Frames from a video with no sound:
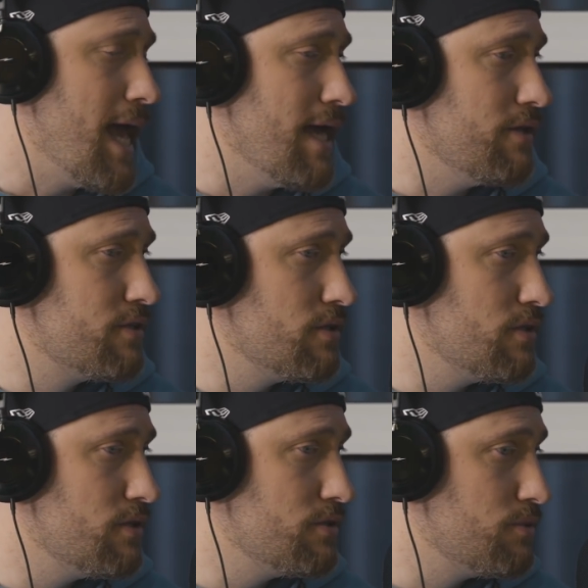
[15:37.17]
and
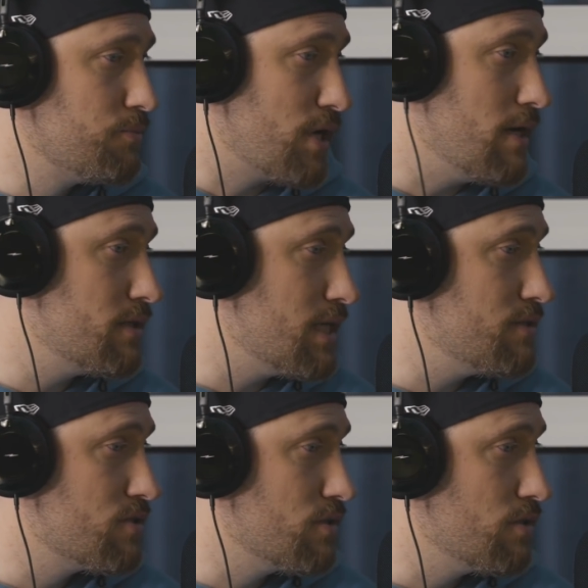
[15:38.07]
to
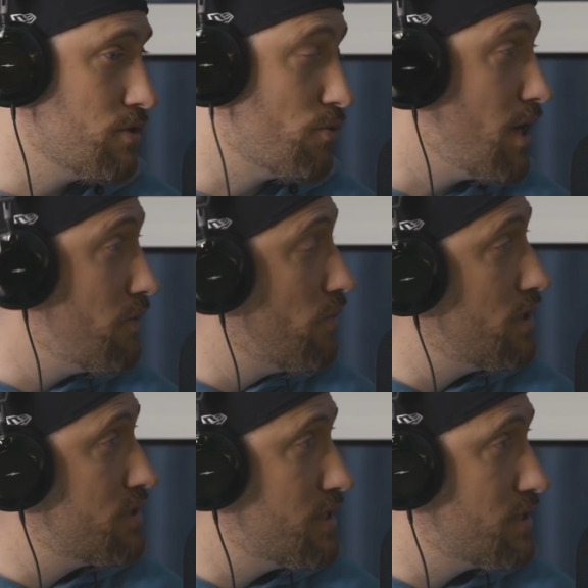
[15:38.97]
prioritize the right
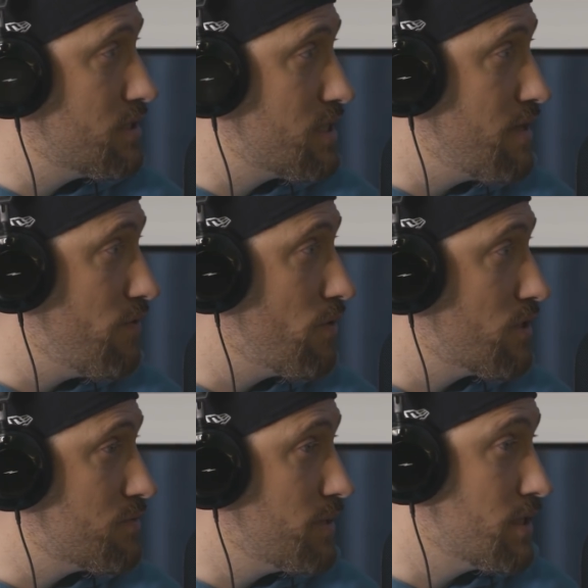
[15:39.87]
ones and to stay
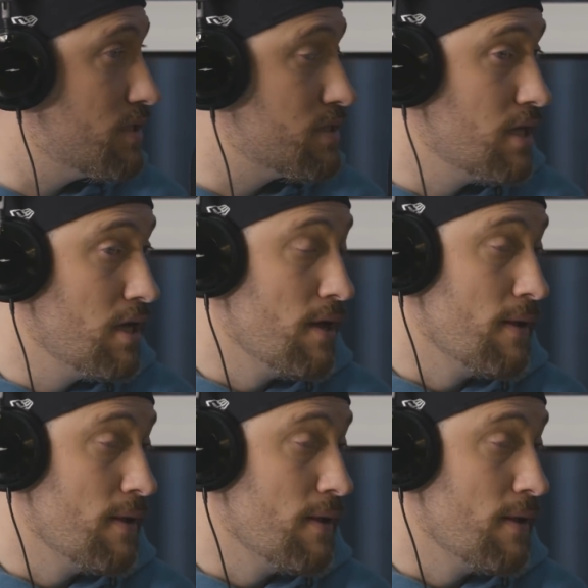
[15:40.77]
focused, because,